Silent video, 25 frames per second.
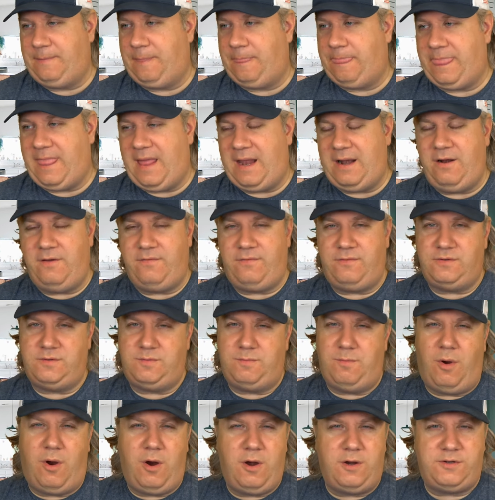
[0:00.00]
I don't know if it was
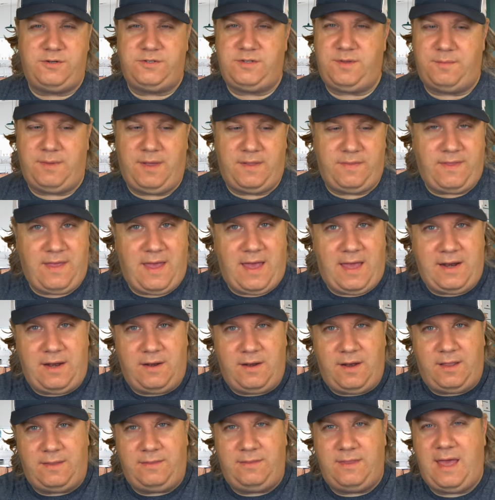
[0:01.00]
March or something like that, and,
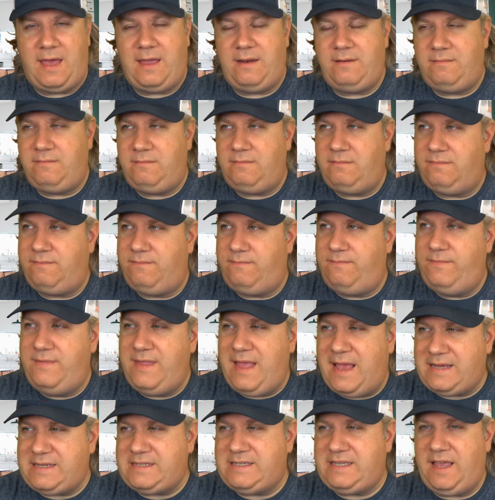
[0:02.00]
and that
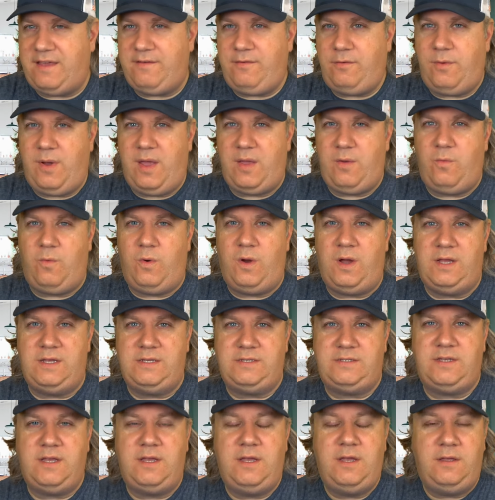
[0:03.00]
next giveaway
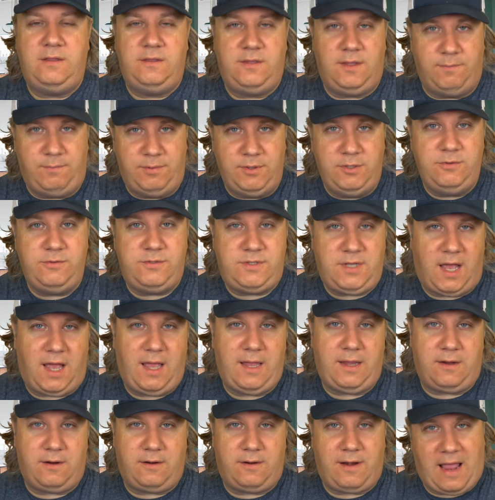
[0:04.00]
was the Blue
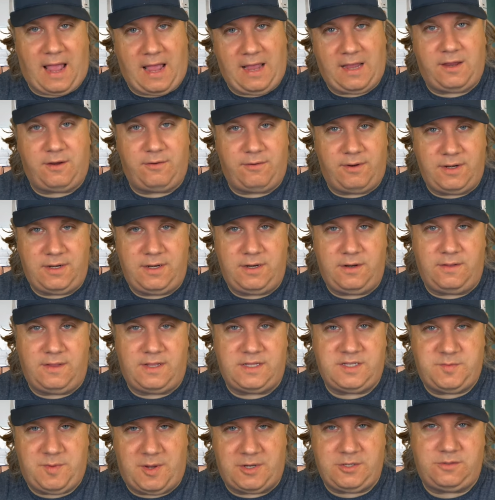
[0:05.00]
Tiger Accurate, you know,
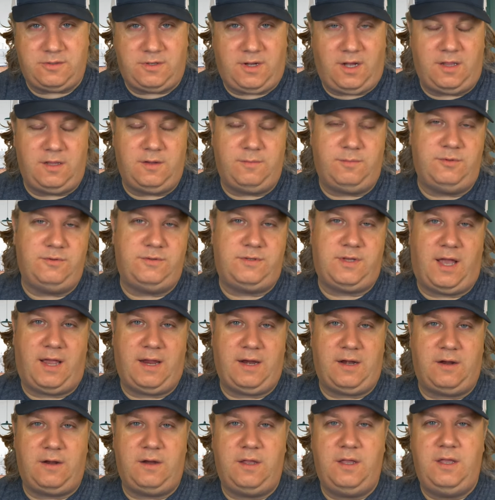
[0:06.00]
that special color Blue
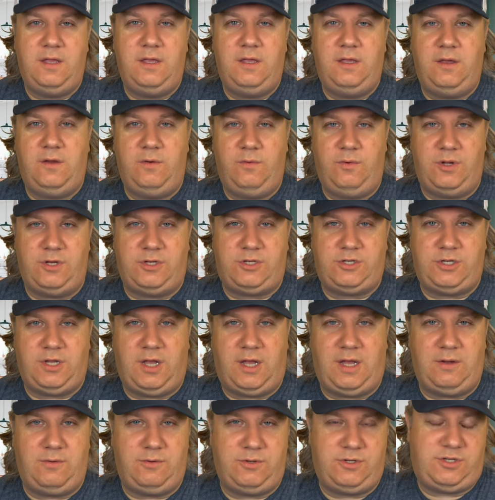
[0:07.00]
Tiger, which,
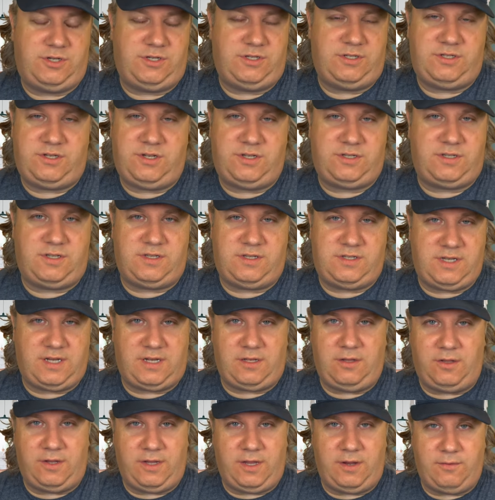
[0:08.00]
uh, which is just a
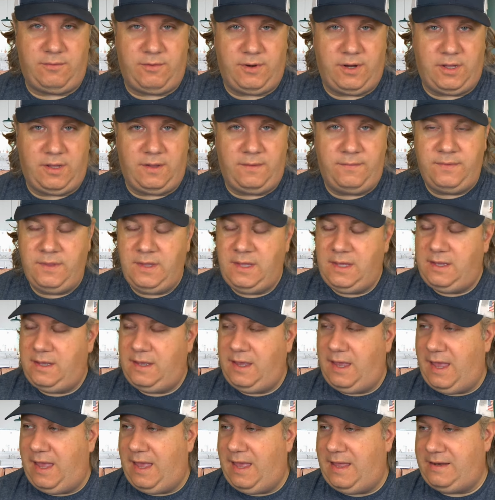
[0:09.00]
sick-looking reel.
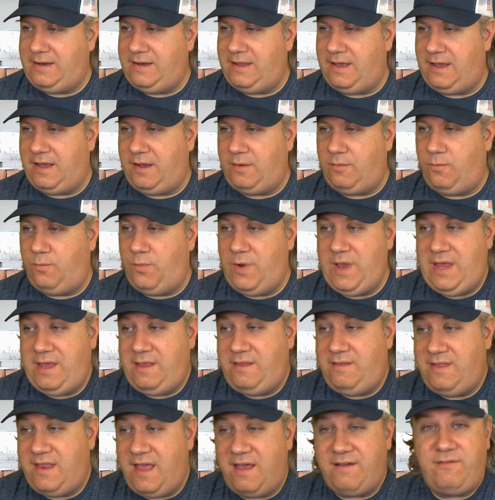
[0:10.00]
And uh, we
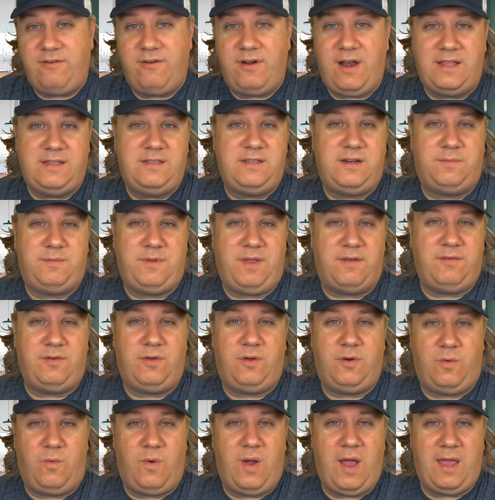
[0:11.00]
never ended up giving
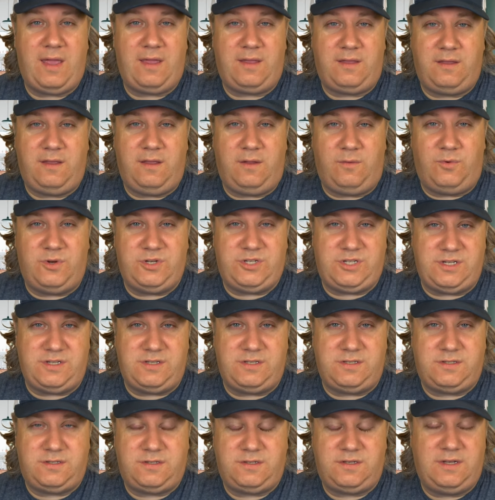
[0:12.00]
it away, which
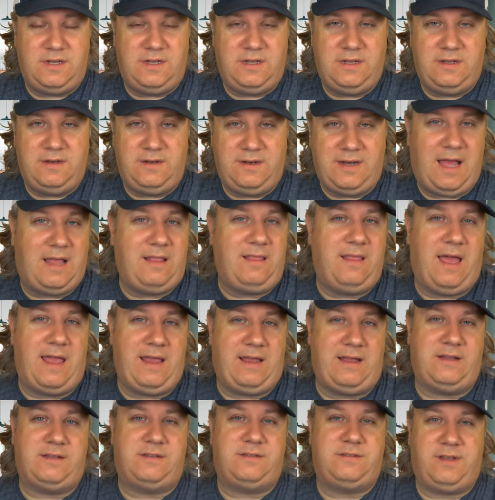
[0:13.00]
is not
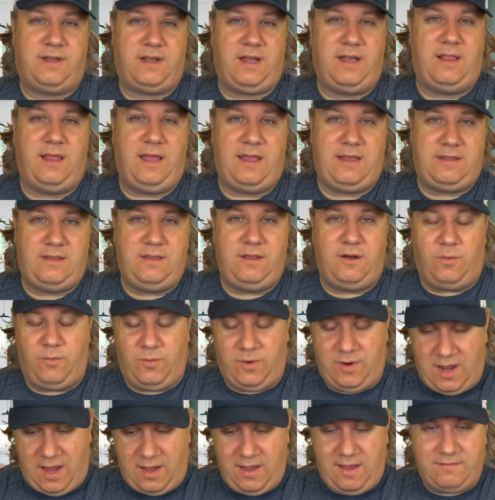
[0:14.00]
like us. Like, I like, you know,
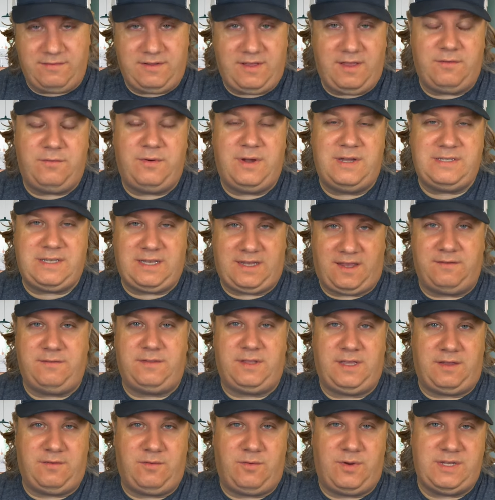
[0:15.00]
when I have giveaways, I give
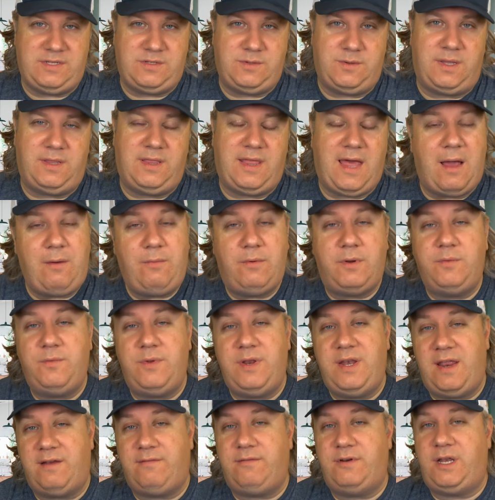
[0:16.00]
the giveaways away. That one we
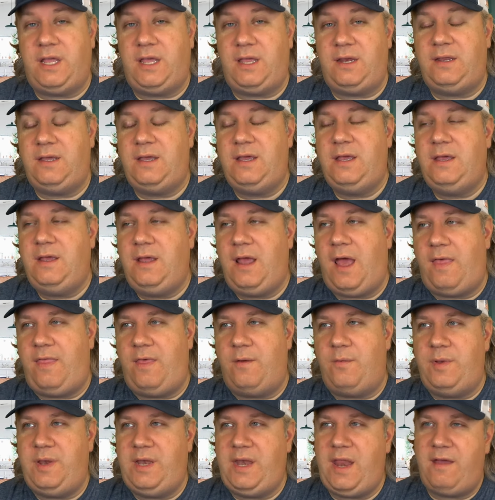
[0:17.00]
never did. And
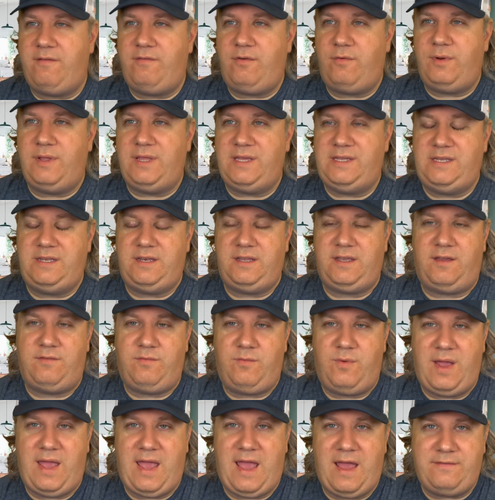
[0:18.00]
then we never really did a
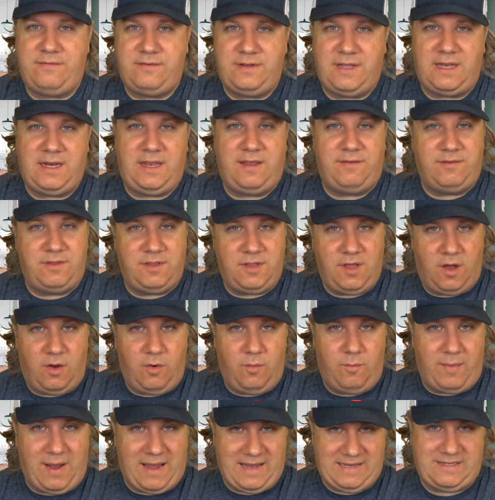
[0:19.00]
giveaway after that, even though
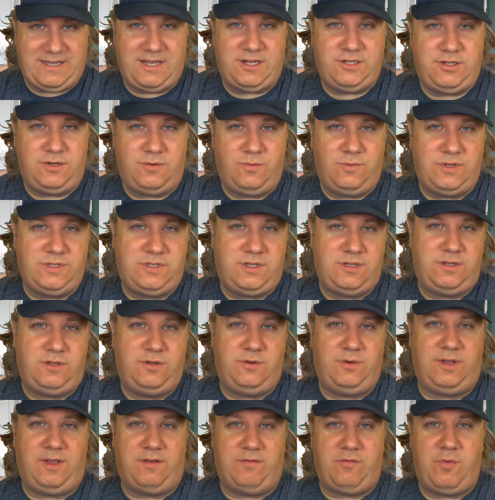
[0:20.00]
my intention was to
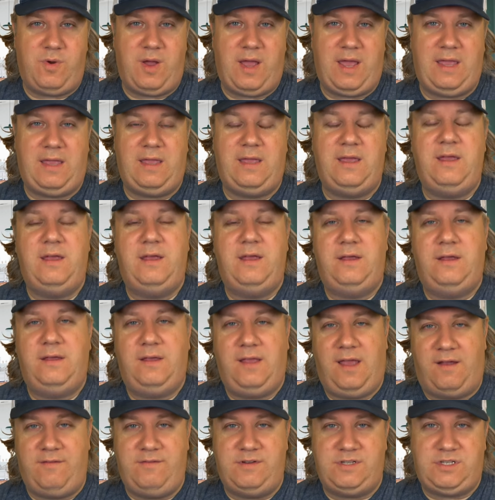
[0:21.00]
do a giveaway
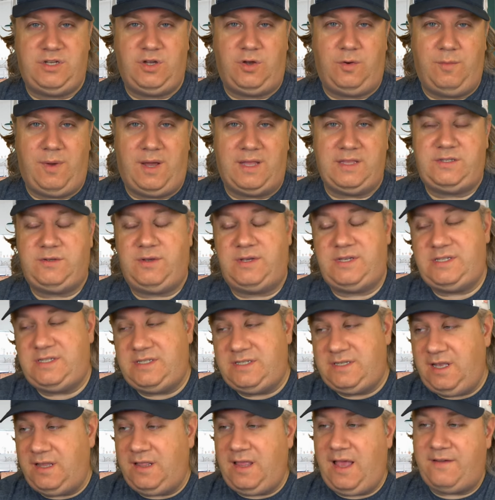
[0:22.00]
every single month. So I
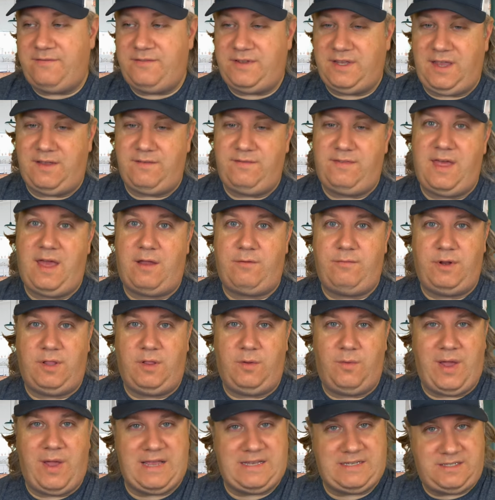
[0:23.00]
still have to give that reel
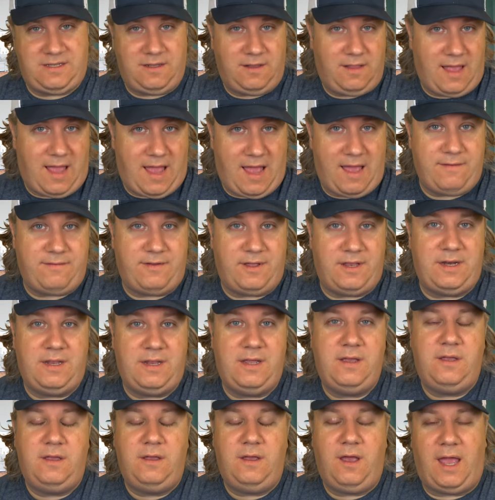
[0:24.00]
away. I still have it.
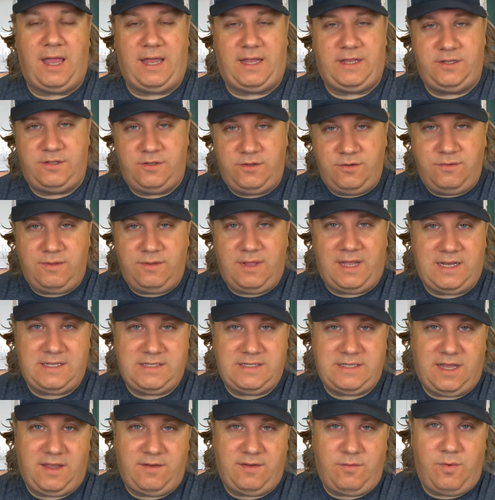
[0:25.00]
I can do that as
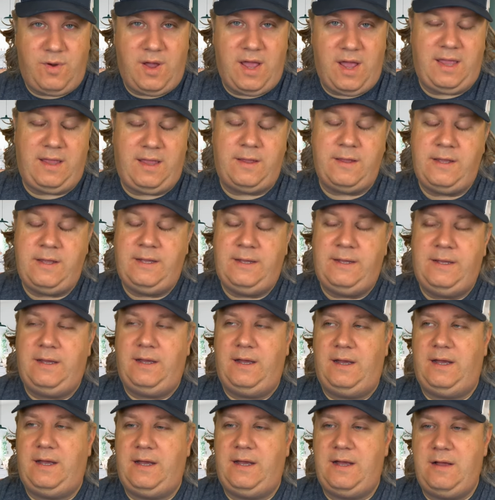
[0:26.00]
a giveaway.
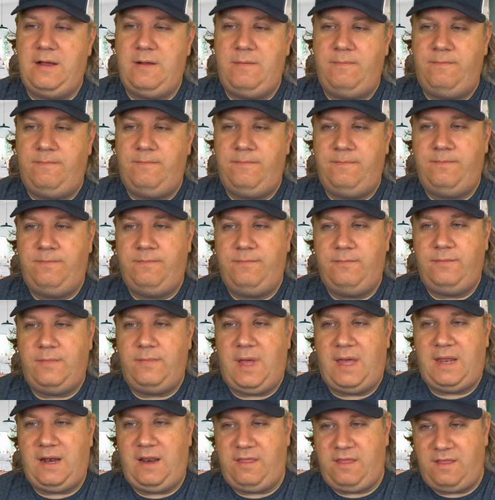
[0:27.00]
Um,
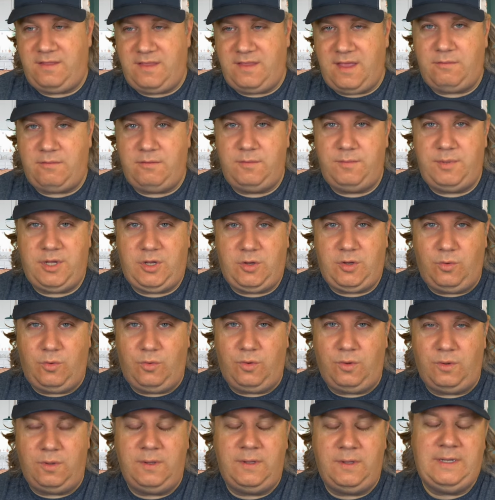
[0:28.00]
and I think that would be
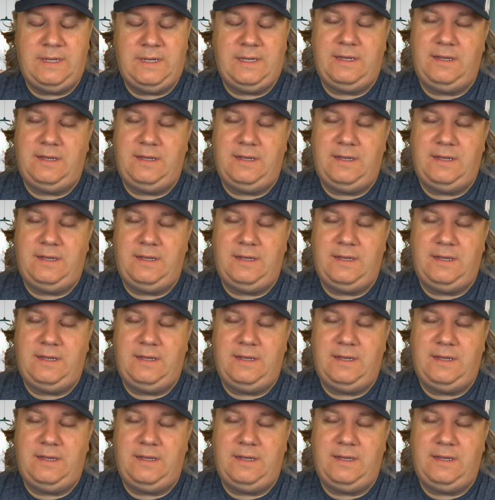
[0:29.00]
cool.